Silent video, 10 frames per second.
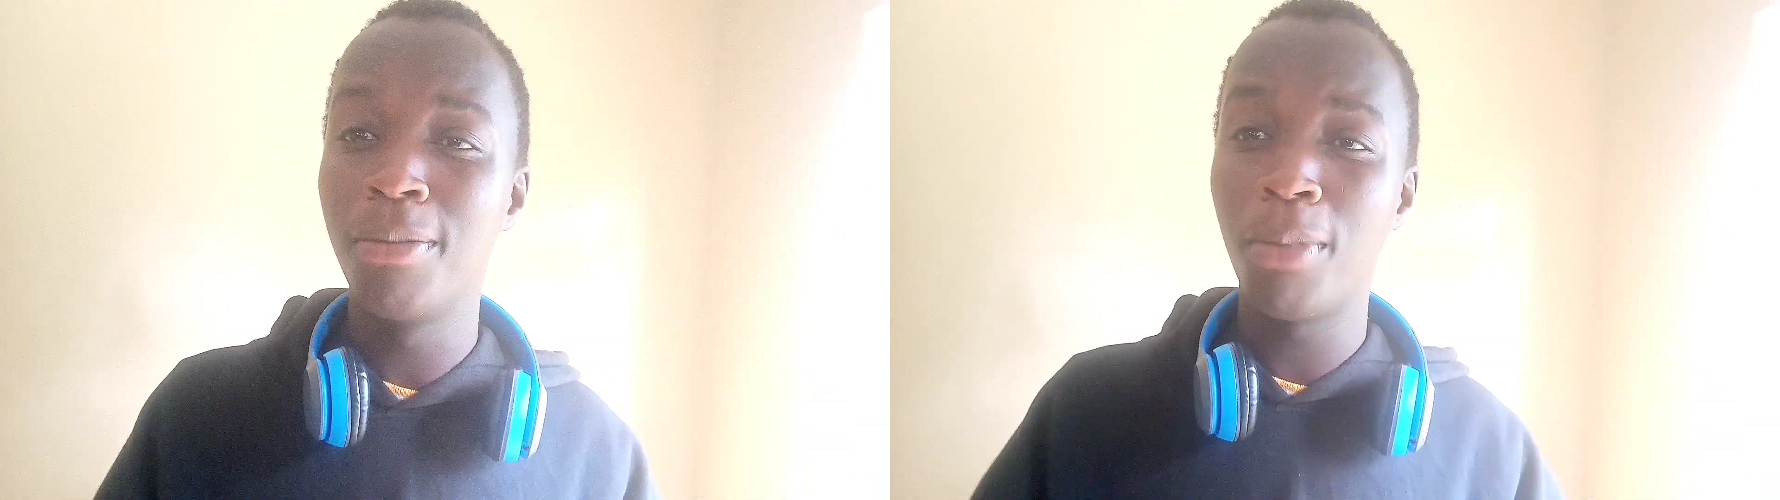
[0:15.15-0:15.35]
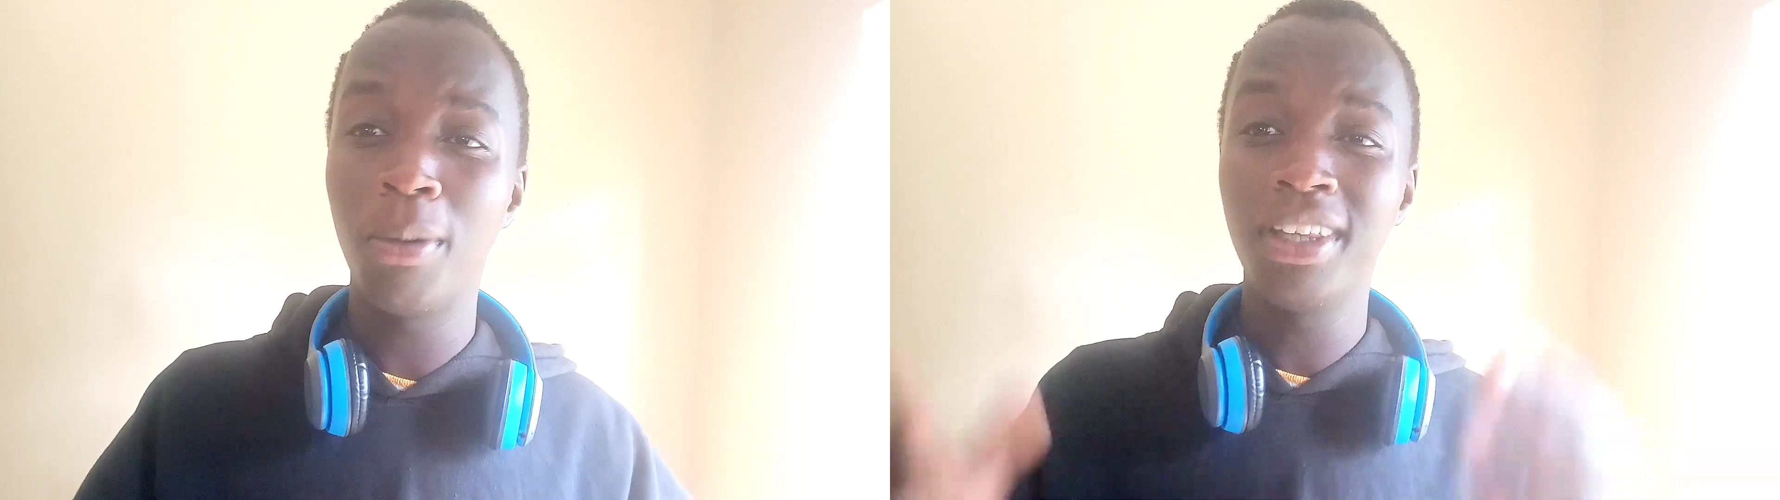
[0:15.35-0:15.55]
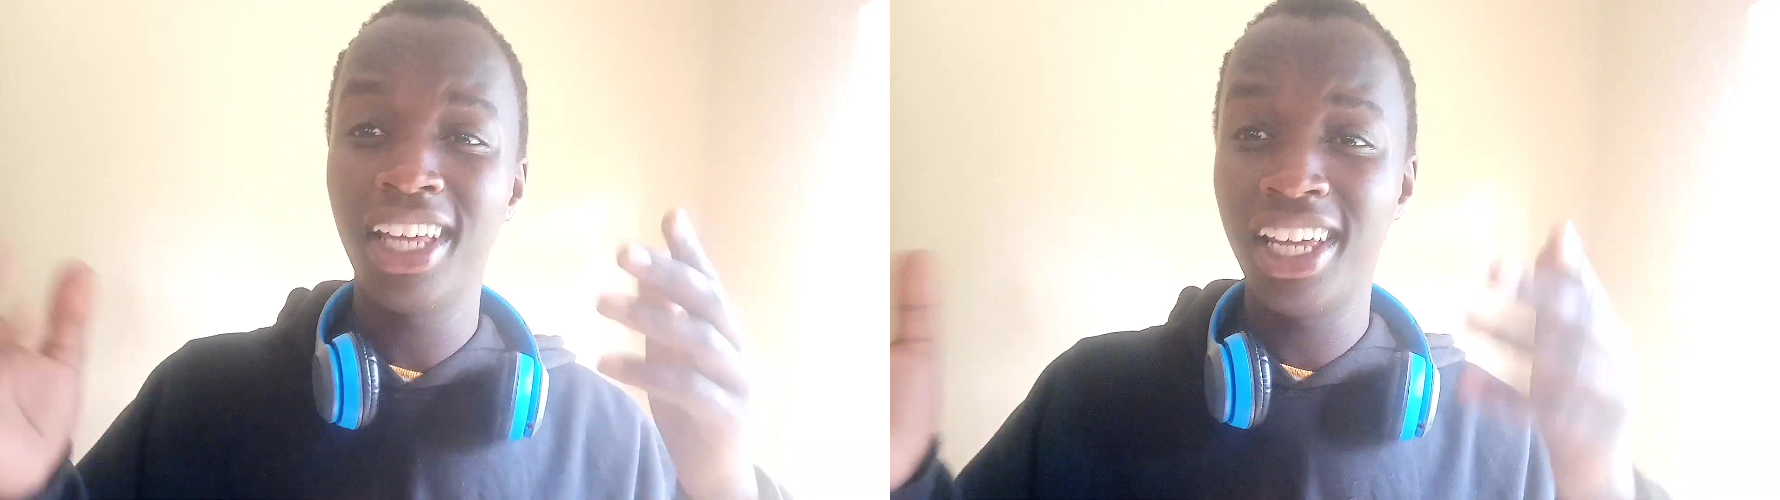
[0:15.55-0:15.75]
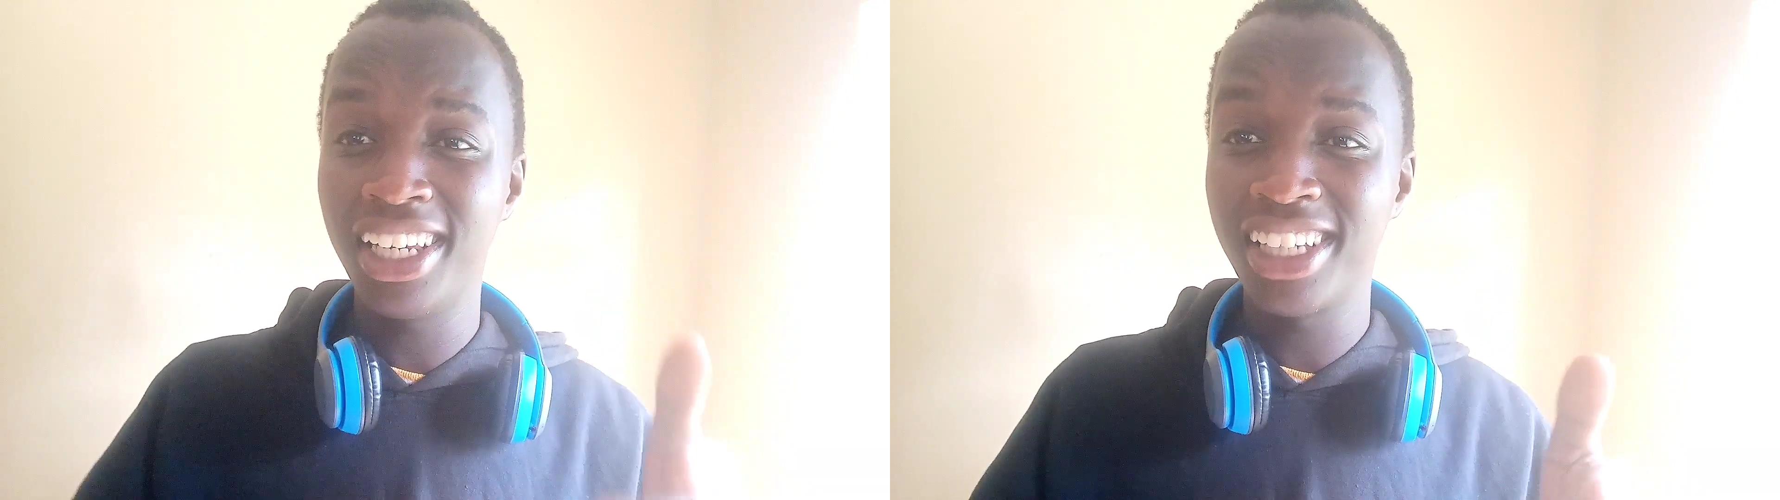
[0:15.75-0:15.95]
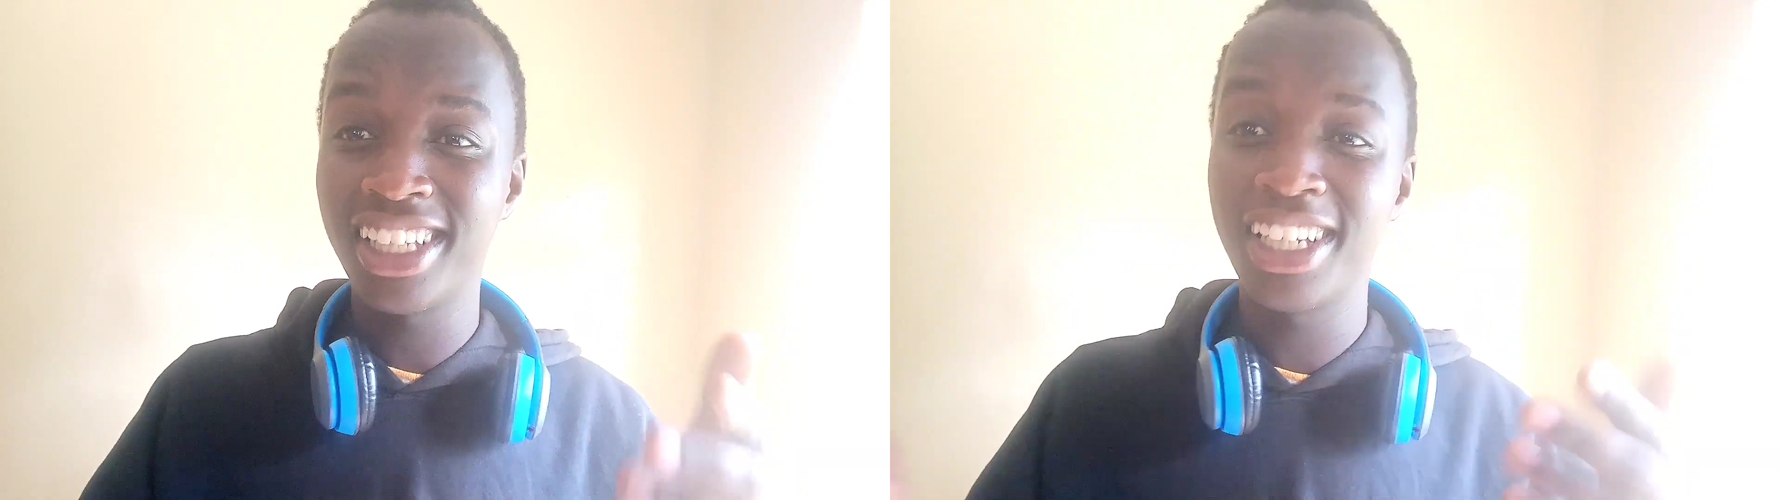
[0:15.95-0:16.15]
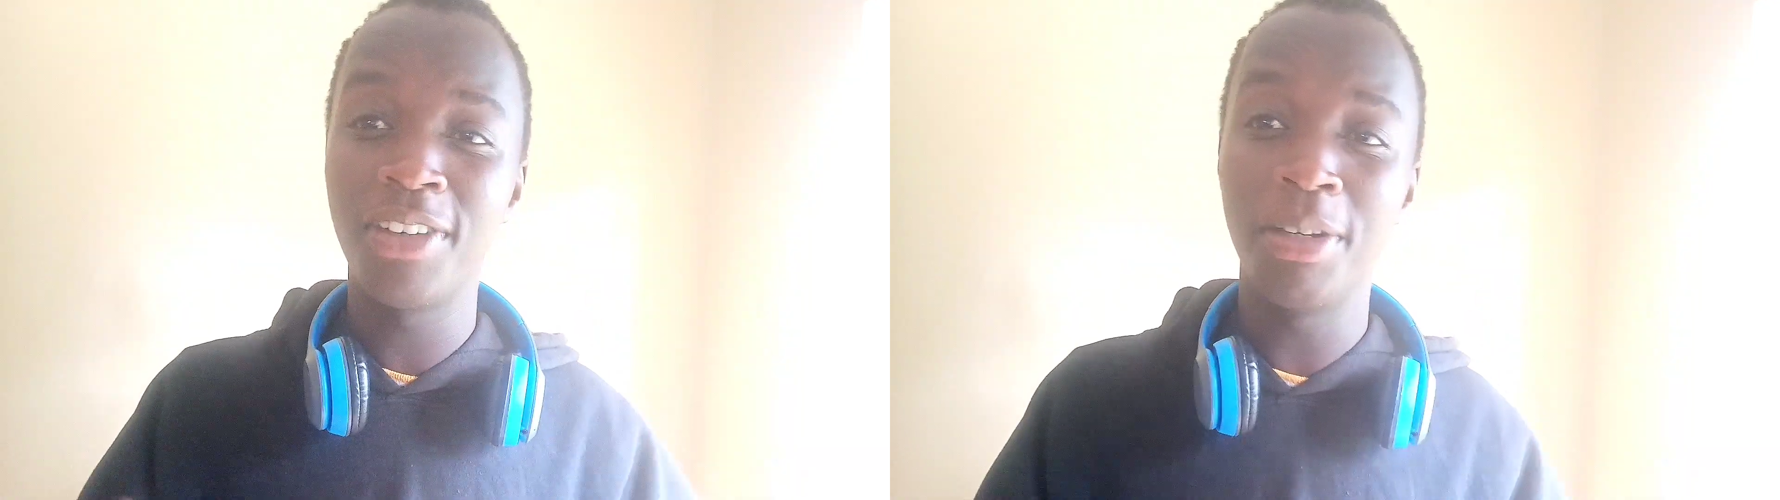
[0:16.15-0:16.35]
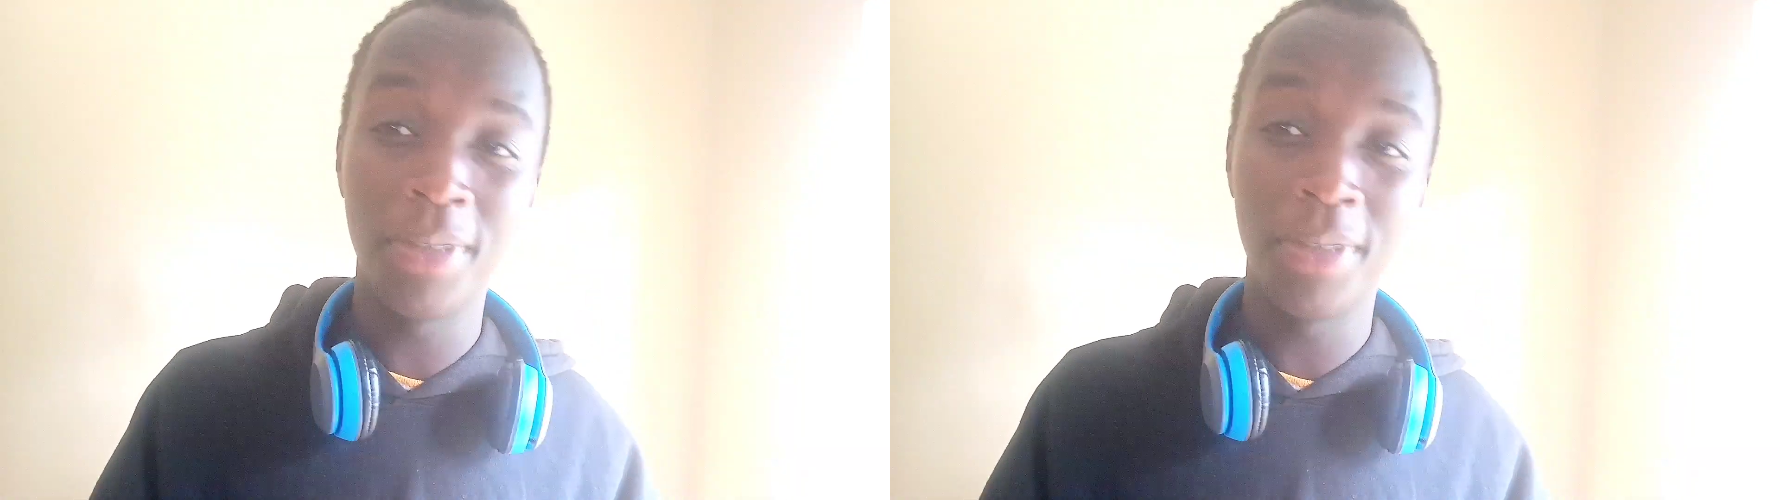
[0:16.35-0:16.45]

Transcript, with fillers: but what the hell does that even